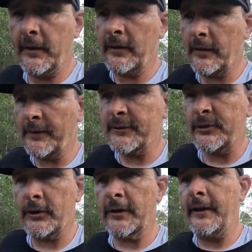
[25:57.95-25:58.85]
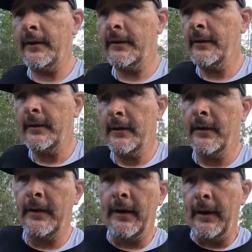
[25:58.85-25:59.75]
here on this journey.
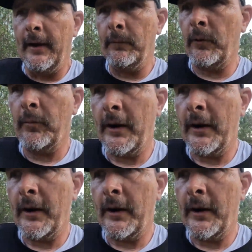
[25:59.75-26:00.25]
And we're